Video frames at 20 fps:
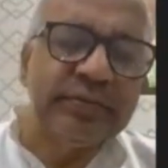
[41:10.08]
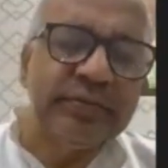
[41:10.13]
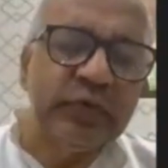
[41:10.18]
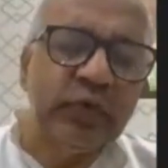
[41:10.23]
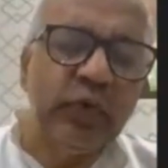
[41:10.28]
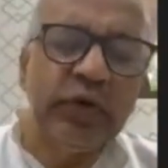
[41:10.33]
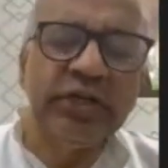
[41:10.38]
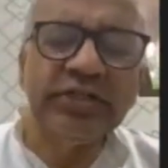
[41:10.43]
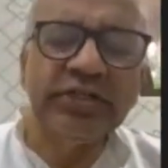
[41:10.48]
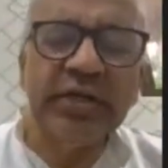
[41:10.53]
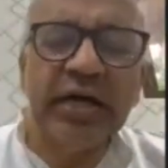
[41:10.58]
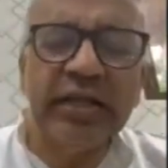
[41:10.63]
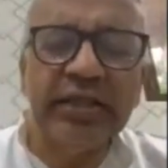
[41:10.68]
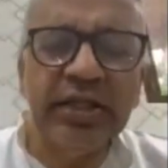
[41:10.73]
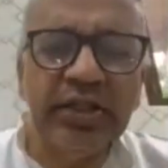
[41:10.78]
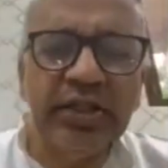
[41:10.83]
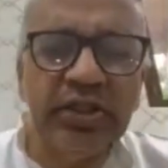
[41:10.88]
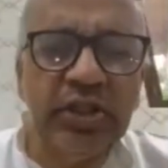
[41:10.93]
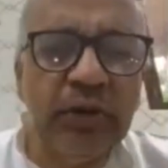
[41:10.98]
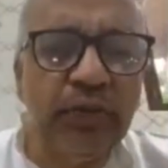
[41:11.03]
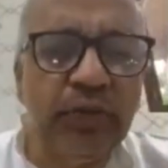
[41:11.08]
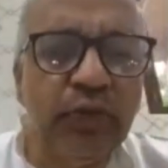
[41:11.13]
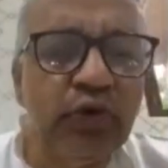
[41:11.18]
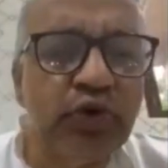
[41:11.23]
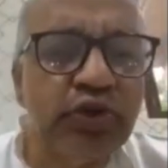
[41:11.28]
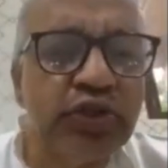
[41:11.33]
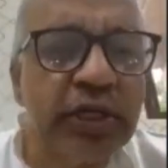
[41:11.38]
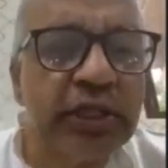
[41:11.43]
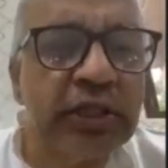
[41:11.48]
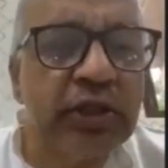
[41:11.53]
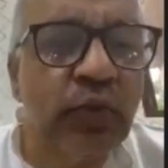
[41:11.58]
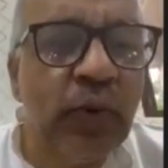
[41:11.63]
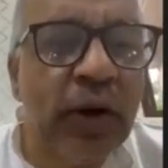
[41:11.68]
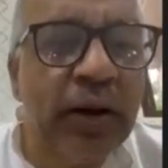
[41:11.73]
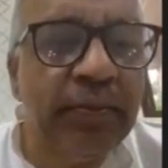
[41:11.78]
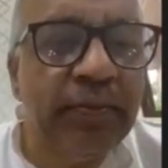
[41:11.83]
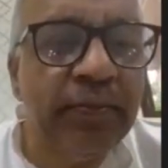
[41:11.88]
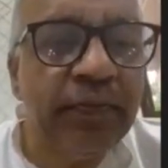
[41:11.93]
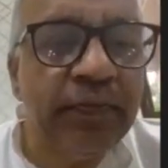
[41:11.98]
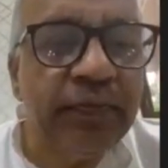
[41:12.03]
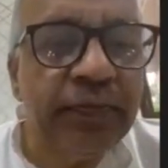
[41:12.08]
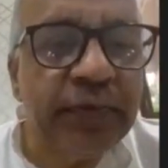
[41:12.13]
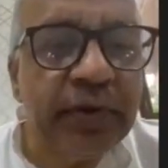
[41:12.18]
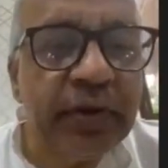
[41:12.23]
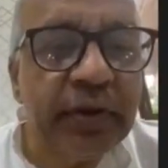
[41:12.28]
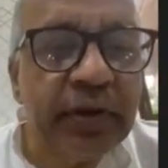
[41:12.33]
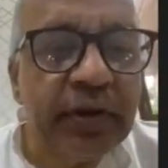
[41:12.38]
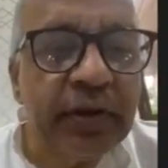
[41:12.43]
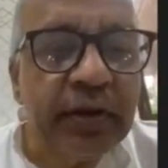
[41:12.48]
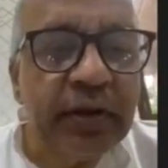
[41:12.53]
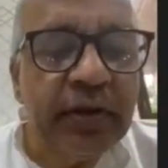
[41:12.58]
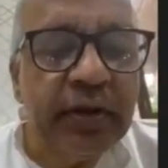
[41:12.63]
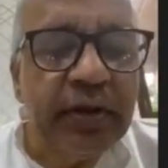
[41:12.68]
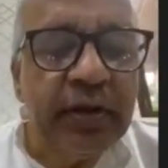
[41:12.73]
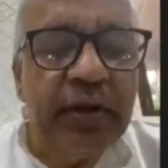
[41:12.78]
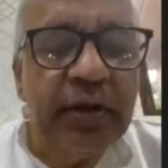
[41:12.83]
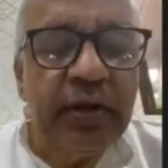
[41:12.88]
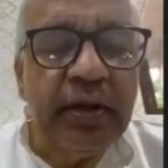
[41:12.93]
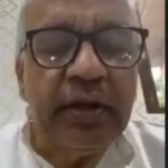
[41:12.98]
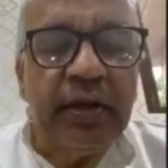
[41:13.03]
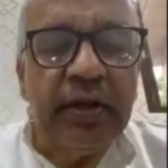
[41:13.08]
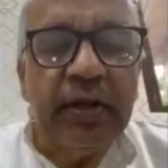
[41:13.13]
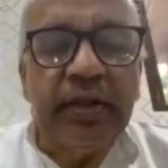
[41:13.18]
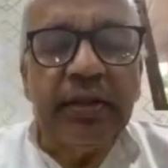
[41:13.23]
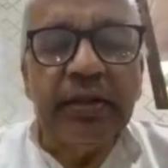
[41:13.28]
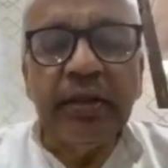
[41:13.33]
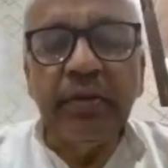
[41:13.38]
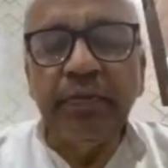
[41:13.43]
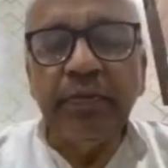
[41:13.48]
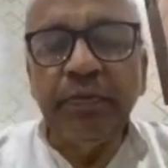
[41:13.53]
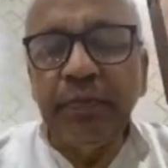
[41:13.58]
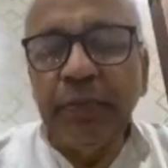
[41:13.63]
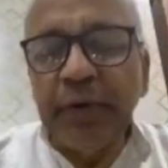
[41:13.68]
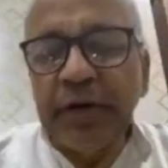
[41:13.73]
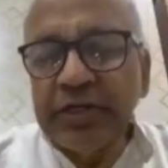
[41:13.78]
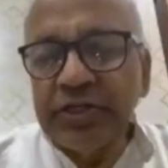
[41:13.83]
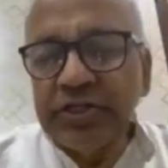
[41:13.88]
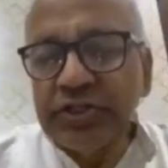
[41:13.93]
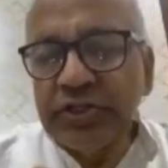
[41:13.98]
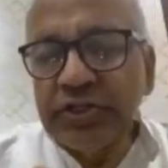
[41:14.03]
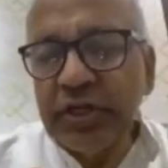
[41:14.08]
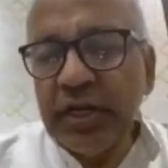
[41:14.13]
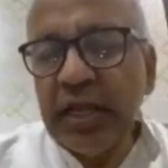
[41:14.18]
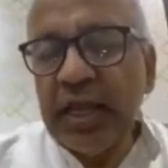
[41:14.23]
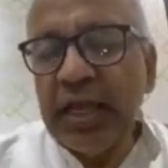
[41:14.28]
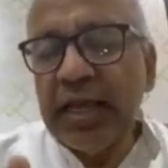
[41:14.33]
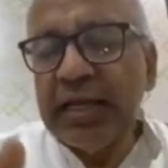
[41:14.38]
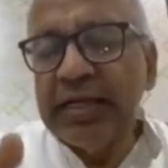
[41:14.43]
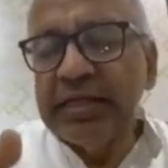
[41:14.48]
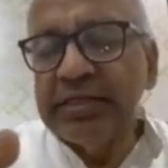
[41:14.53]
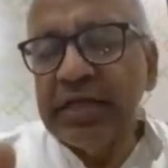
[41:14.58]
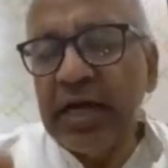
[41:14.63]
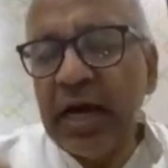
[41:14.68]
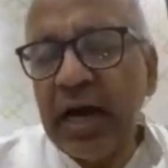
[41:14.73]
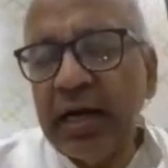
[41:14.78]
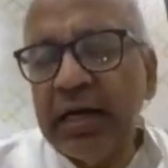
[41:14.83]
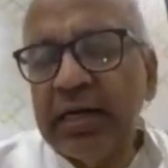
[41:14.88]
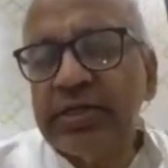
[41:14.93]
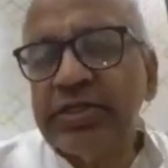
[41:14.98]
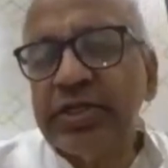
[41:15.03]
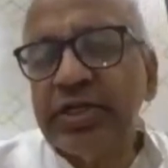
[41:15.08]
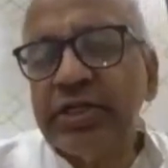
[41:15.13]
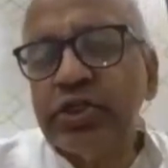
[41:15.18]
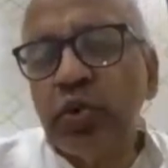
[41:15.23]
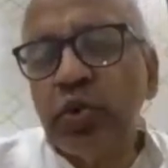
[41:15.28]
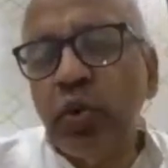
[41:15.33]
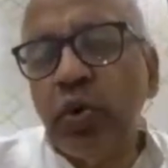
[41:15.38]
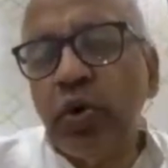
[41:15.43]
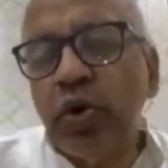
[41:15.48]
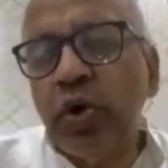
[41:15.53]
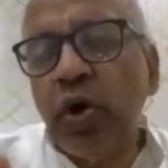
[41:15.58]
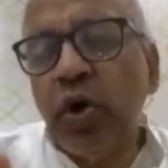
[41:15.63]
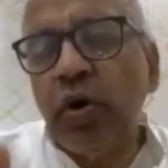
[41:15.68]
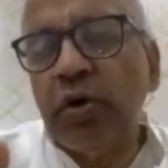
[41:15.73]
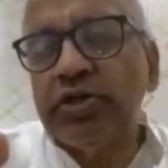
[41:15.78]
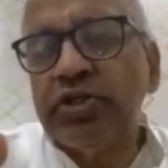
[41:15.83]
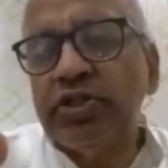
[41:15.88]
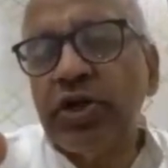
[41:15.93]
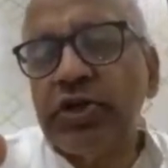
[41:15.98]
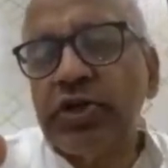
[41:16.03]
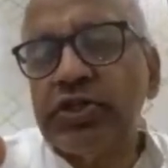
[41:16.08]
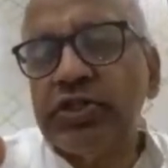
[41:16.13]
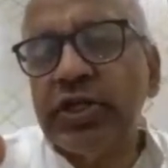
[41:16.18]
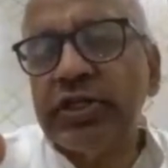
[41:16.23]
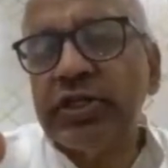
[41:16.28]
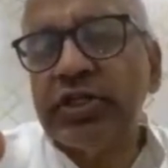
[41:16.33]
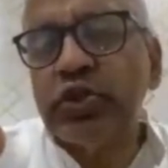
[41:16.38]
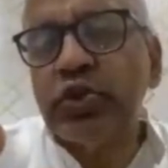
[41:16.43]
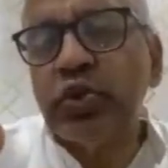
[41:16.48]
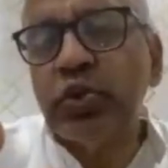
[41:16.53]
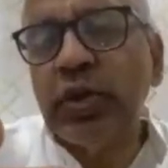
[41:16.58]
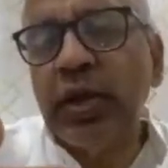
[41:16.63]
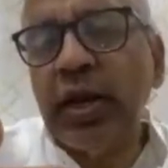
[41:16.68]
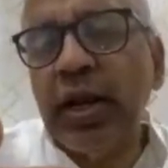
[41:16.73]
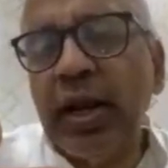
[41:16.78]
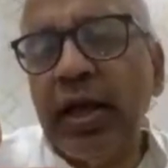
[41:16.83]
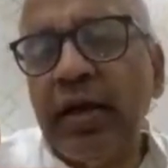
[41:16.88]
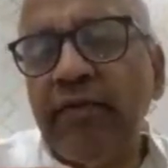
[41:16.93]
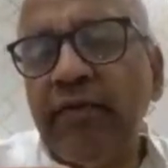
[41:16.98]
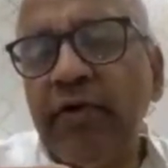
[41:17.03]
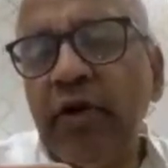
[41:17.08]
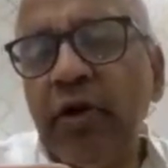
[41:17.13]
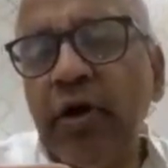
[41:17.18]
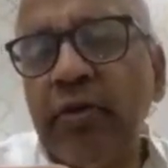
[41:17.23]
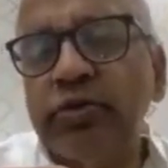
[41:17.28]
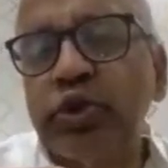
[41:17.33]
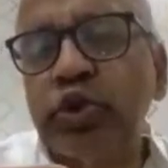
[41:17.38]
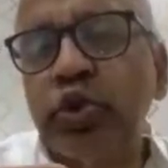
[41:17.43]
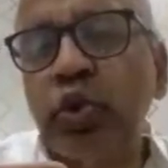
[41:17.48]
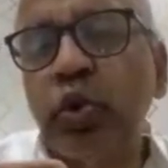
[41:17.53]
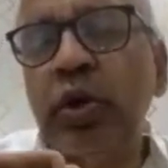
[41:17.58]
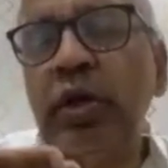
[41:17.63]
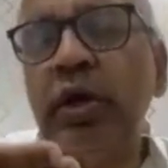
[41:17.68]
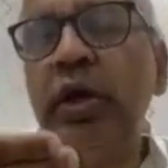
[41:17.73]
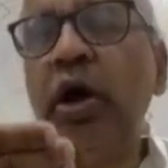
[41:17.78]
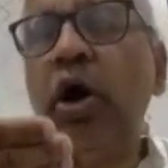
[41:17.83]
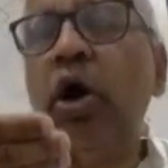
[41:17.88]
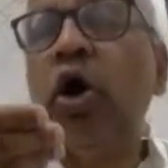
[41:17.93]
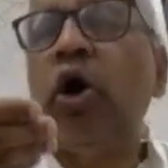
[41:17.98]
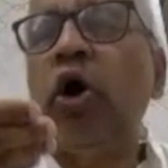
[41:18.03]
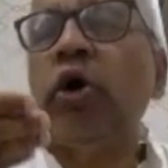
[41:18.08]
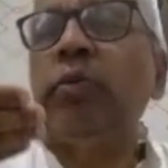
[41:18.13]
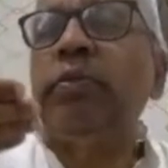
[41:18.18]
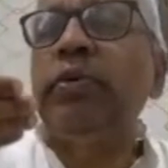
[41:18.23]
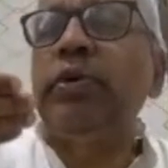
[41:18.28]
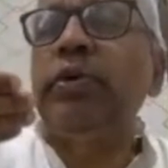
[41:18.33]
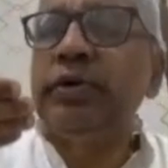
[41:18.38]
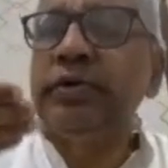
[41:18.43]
What is Aditya Purushatvam? The person exalts its own consciousness to the level of solar orb.